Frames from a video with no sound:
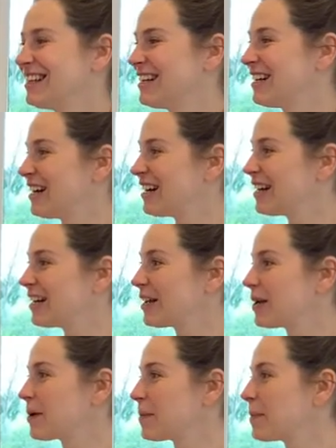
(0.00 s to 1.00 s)

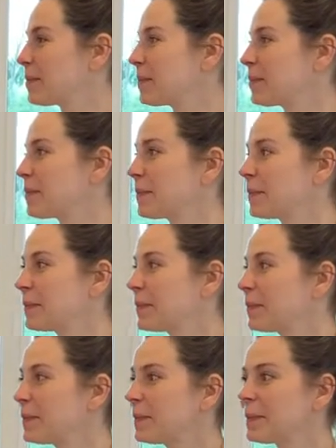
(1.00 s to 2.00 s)

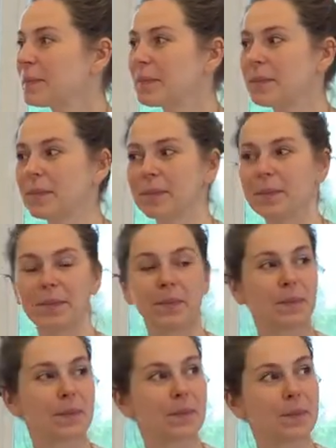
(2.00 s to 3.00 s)

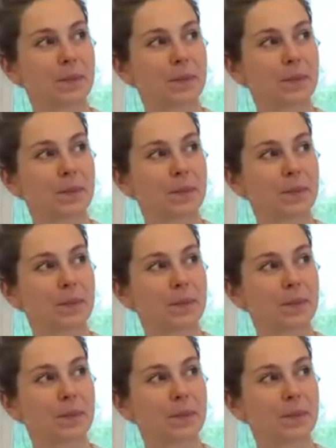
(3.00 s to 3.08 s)
[no speech]